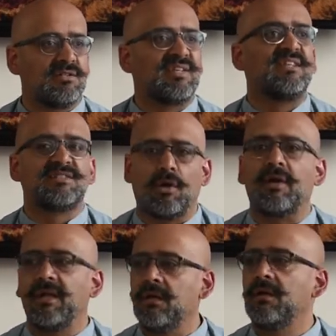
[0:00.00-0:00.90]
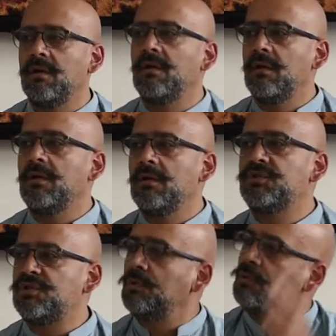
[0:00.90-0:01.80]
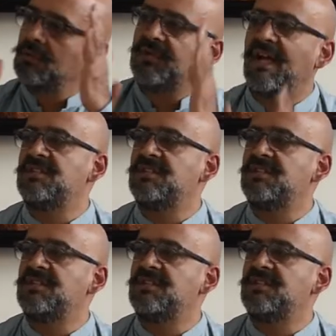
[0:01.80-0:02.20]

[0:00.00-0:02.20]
Say sorry to the